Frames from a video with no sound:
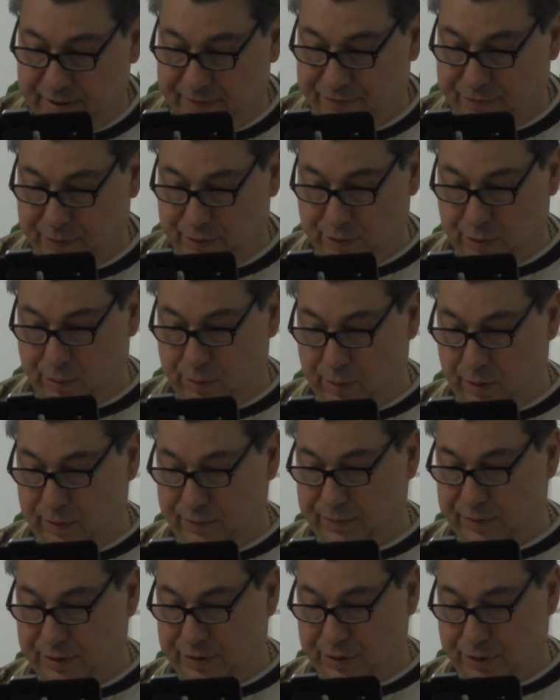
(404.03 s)
If you go
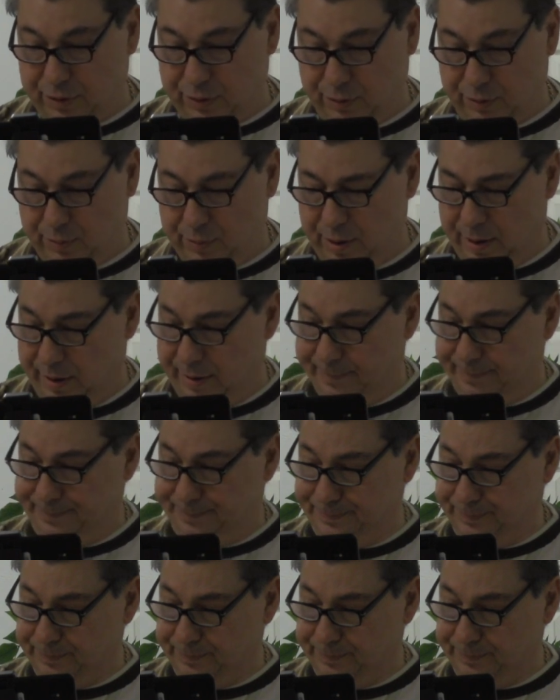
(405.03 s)
over to um,